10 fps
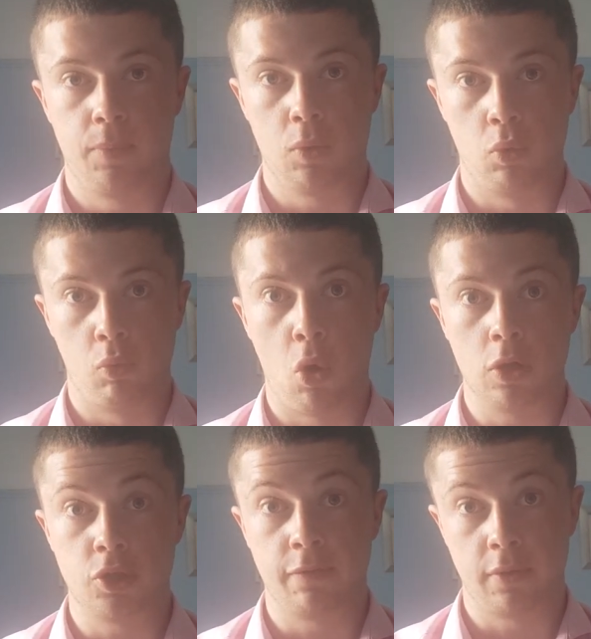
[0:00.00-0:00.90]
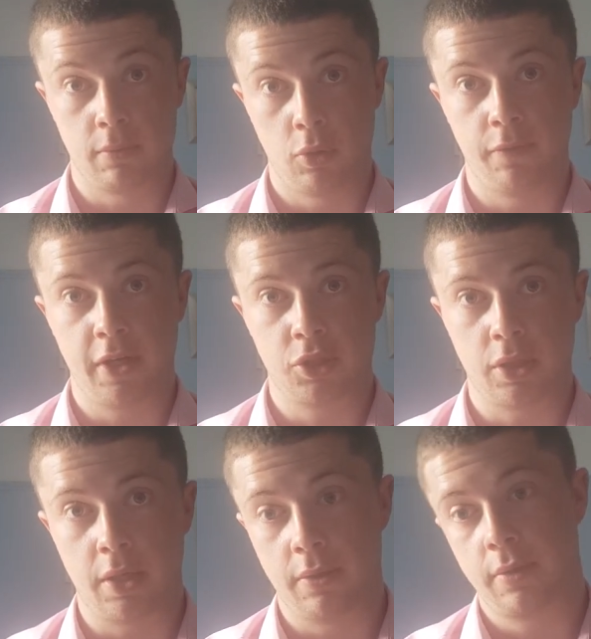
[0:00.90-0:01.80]
reward-driven
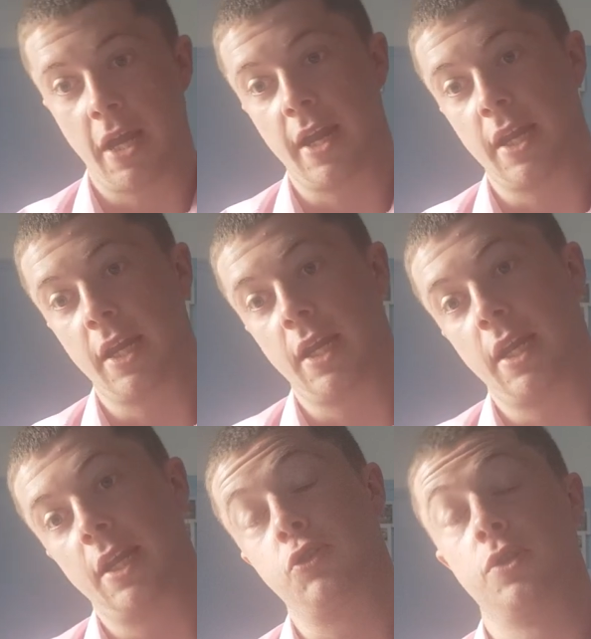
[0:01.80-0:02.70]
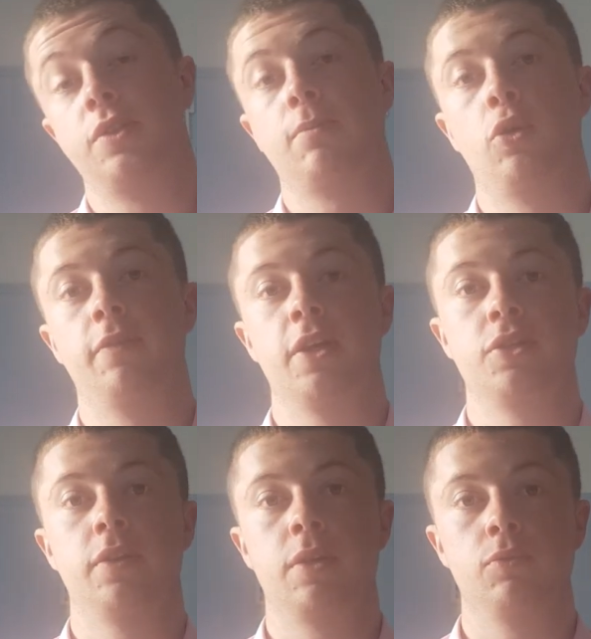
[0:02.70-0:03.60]
motivation, and intrinsic
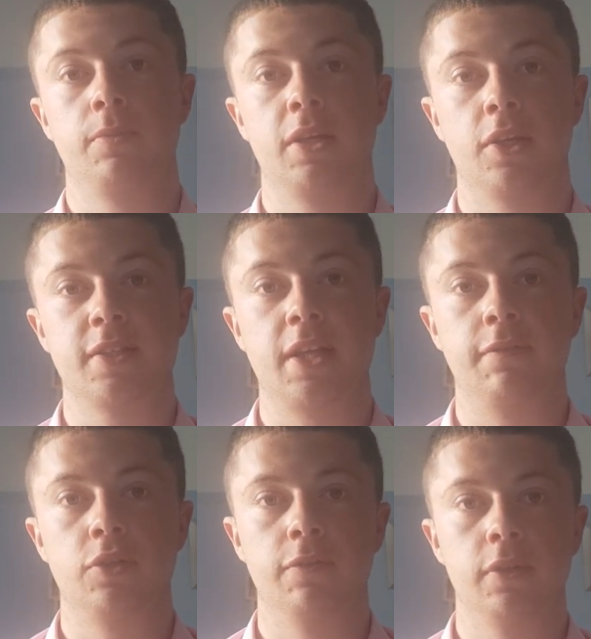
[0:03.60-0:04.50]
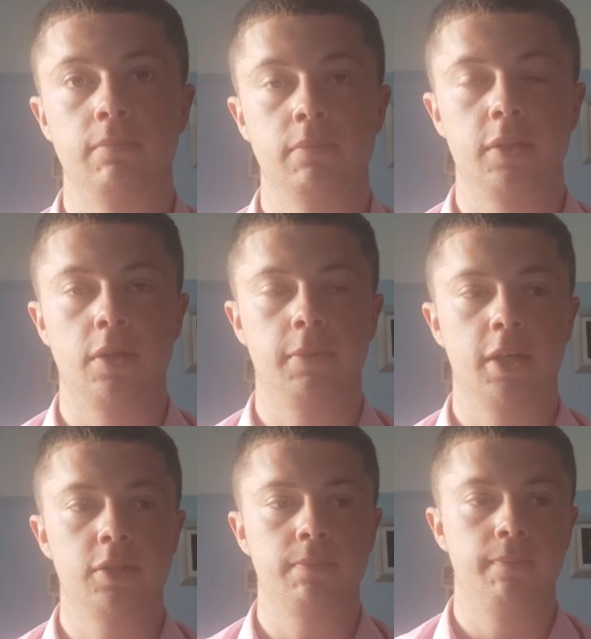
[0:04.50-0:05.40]
motivation then would be kind of self-driven
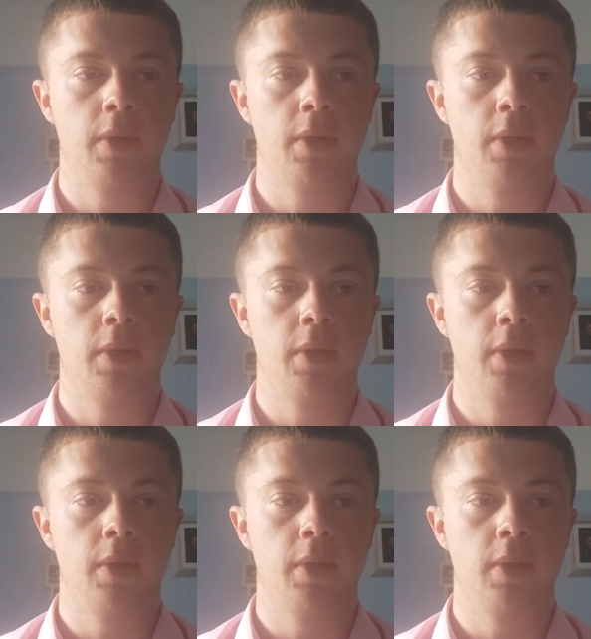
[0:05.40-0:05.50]
determination.